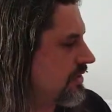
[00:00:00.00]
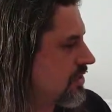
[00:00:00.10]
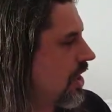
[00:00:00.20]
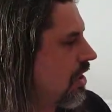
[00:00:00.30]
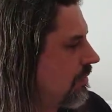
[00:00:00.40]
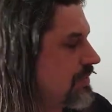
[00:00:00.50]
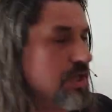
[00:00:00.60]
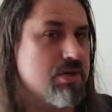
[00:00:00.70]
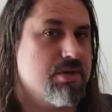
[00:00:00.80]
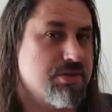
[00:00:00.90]
It's all
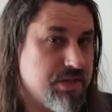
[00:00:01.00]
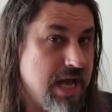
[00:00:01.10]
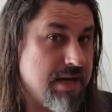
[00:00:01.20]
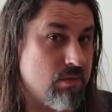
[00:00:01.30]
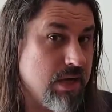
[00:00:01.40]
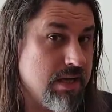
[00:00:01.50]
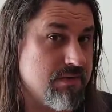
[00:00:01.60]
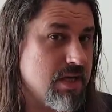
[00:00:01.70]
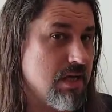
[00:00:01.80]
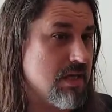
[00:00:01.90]
pure sine waves.